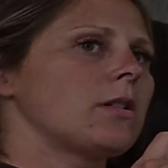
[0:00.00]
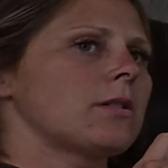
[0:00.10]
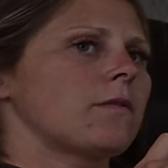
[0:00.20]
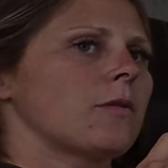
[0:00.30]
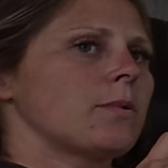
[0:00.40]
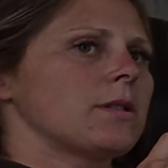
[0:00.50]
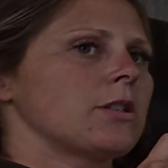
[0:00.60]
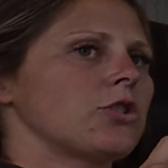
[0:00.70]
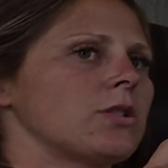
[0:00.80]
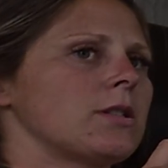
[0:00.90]
in different
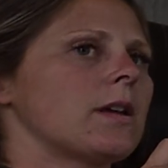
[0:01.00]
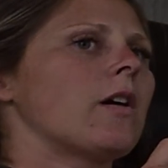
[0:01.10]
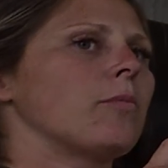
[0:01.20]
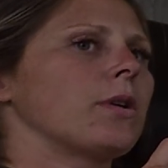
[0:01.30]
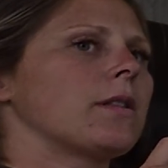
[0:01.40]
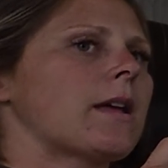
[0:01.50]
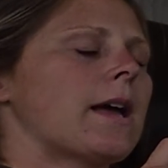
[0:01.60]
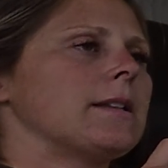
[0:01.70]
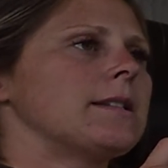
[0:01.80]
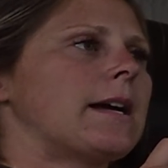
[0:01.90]
positions to help bring the
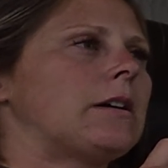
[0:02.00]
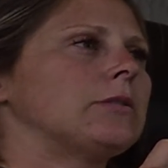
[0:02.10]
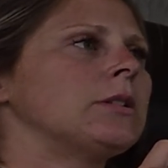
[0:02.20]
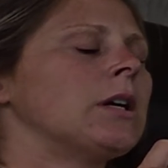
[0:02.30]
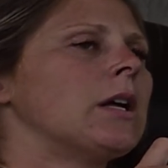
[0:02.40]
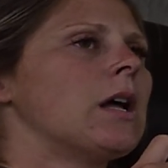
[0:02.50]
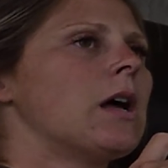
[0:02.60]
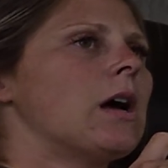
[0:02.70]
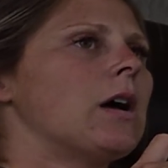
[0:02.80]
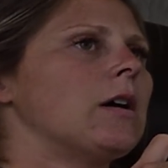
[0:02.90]
head down,
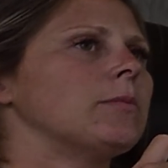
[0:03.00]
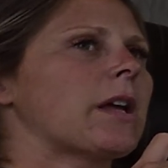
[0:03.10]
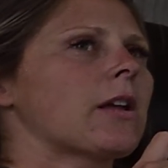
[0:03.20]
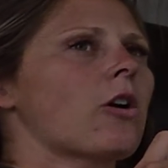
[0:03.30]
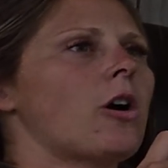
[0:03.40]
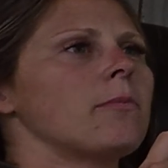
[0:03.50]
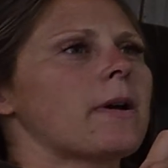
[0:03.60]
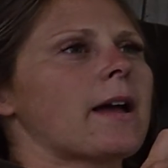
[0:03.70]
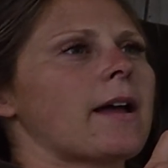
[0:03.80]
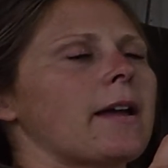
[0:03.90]
like on
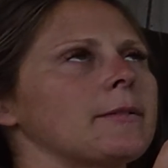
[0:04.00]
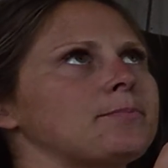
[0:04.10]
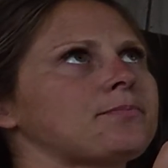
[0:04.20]
my